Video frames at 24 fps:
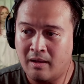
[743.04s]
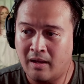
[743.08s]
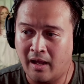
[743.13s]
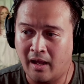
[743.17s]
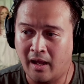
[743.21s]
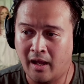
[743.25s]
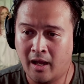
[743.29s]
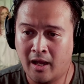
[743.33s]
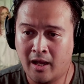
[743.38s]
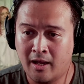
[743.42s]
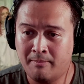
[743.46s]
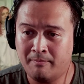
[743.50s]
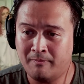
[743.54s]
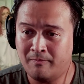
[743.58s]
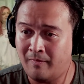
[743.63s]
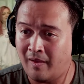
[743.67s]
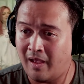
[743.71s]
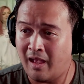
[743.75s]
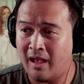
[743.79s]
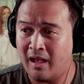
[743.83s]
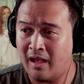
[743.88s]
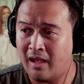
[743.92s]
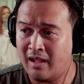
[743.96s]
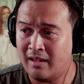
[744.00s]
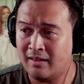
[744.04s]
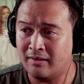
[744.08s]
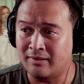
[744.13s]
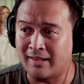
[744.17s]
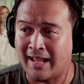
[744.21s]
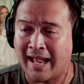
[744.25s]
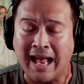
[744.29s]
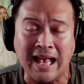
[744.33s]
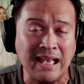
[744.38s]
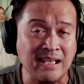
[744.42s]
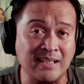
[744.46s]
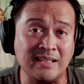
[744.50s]
Um, and
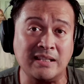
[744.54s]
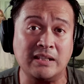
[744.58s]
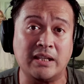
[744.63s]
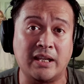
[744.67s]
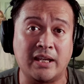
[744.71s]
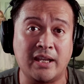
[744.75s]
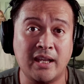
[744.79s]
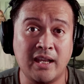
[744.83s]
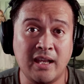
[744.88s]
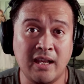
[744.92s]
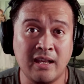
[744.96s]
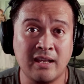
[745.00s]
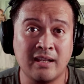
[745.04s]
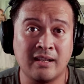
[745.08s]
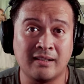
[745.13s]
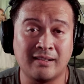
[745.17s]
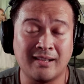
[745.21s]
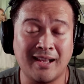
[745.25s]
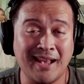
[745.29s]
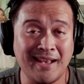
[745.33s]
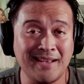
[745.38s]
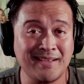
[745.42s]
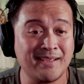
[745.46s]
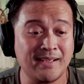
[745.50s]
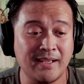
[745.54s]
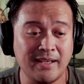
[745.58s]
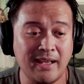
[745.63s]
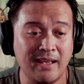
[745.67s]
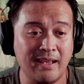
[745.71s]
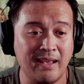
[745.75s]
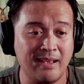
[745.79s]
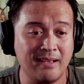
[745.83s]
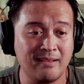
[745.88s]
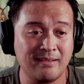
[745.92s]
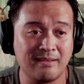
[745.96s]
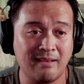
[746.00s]
lastly,
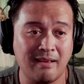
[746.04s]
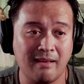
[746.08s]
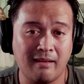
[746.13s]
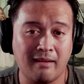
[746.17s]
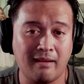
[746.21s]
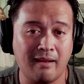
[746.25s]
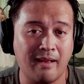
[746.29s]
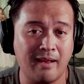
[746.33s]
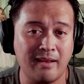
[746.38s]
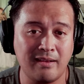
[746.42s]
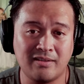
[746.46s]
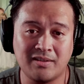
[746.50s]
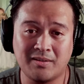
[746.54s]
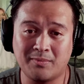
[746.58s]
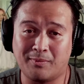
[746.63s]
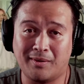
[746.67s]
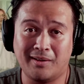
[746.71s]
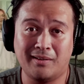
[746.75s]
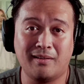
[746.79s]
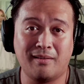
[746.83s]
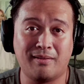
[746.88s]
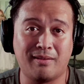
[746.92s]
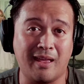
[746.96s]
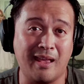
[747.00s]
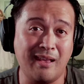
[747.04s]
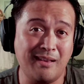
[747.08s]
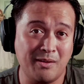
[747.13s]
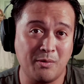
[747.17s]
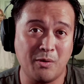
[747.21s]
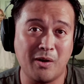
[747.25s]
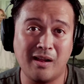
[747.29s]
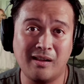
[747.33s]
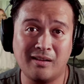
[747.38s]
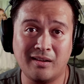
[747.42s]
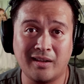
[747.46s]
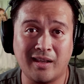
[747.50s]
lastly is uh, I just want to thank
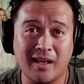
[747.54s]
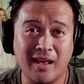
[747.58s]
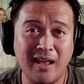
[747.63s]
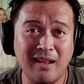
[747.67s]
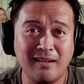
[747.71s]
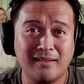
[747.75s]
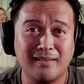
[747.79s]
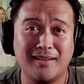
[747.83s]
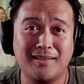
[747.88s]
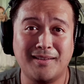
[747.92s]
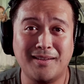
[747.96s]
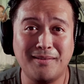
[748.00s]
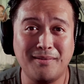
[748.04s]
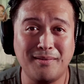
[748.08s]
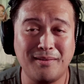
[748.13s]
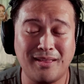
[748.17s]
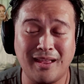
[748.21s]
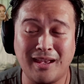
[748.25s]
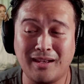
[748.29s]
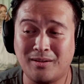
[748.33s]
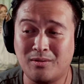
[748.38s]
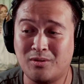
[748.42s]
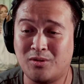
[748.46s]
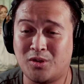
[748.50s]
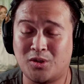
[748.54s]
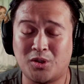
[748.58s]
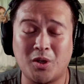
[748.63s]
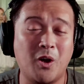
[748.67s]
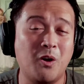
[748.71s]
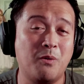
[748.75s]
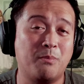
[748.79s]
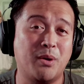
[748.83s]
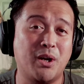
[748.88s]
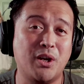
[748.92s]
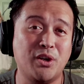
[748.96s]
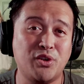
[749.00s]
you all again. You know, thank you
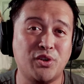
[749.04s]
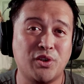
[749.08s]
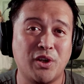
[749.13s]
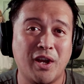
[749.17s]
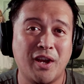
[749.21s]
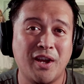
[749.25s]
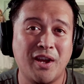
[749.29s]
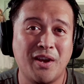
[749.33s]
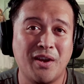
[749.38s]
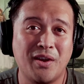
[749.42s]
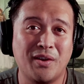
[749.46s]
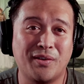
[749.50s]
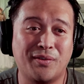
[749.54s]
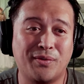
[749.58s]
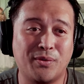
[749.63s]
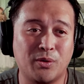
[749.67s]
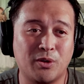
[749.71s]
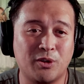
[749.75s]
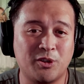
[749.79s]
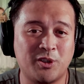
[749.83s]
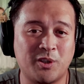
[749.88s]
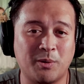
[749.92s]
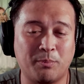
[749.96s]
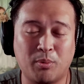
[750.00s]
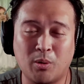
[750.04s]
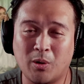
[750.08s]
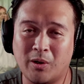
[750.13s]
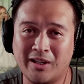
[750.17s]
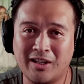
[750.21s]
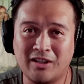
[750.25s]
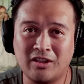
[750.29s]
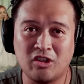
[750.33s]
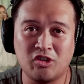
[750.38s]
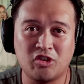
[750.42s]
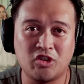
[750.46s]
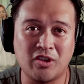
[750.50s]
so much for
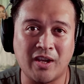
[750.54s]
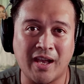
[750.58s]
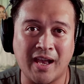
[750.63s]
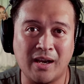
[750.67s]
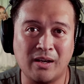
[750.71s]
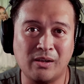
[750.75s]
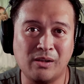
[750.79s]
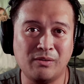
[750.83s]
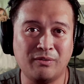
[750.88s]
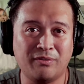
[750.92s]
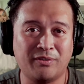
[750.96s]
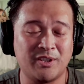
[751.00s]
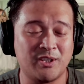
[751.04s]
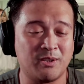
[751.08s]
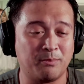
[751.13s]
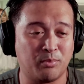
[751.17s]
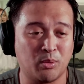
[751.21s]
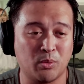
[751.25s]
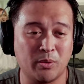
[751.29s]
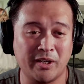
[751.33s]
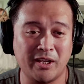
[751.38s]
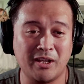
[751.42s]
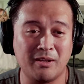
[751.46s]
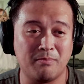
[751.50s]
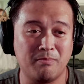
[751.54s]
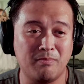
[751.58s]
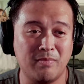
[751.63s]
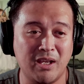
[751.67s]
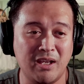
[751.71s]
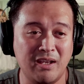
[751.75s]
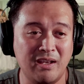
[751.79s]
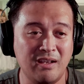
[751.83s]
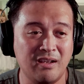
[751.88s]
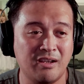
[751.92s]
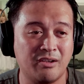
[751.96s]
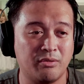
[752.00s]
supporting this channel, for supporting
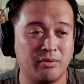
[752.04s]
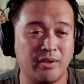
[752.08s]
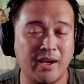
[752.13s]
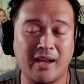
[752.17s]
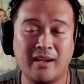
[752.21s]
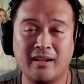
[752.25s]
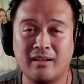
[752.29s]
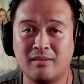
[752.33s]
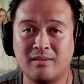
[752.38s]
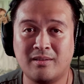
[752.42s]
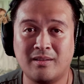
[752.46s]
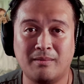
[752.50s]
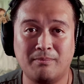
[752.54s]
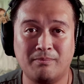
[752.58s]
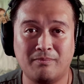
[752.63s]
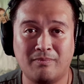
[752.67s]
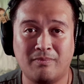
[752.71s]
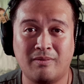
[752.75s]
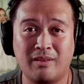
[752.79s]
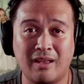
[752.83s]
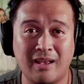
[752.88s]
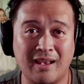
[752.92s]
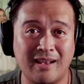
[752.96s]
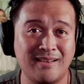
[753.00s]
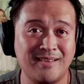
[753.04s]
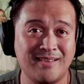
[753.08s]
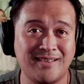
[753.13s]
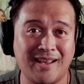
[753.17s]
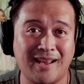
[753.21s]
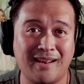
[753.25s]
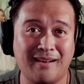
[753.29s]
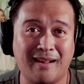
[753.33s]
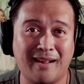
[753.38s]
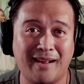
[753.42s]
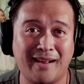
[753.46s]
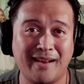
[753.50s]
me, creating some things
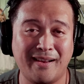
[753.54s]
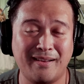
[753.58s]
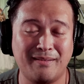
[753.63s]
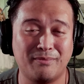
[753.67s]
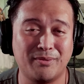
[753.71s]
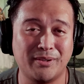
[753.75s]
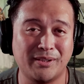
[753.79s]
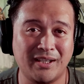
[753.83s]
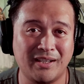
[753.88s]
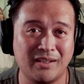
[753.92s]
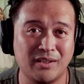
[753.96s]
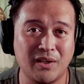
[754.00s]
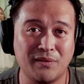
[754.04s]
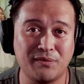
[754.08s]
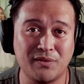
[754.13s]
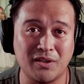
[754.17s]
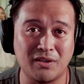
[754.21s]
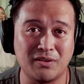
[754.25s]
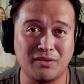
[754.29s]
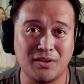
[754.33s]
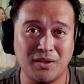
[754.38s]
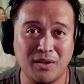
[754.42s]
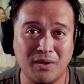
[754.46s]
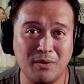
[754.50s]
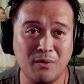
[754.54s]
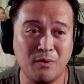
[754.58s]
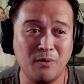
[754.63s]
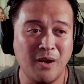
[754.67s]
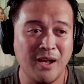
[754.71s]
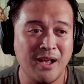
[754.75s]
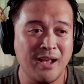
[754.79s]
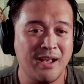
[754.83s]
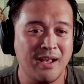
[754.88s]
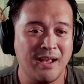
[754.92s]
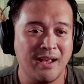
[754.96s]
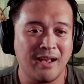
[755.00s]
that I really love to do.
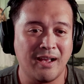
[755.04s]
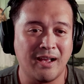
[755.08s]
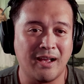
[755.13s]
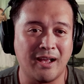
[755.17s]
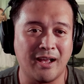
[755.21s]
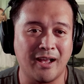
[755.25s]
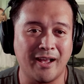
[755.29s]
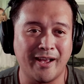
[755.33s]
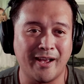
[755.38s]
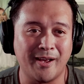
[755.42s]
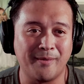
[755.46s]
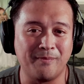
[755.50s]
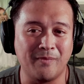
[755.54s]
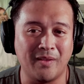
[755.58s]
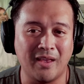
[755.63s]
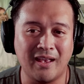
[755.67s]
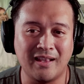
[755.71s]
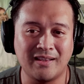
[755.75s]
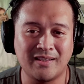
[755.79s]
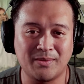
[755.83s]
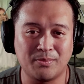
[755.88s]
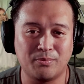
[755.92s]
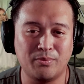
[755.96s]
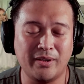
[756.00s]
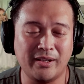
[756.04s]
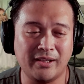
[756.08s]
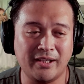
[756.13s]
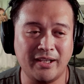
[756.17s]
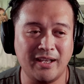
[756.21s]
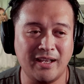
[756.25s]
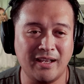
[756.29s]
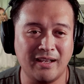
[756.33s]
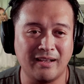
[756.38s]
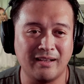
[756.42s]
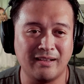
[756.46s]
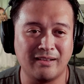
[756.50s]
Um, it's
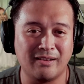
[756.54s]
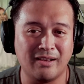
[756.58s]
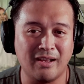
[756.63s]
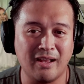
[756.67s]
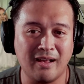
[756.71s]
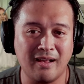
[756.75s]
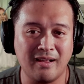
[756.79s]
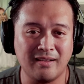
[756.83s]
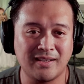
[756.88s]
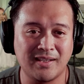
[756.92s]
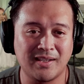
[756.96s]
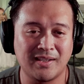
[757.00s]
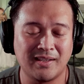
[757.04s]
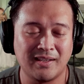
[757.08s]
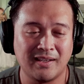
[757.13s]
really not,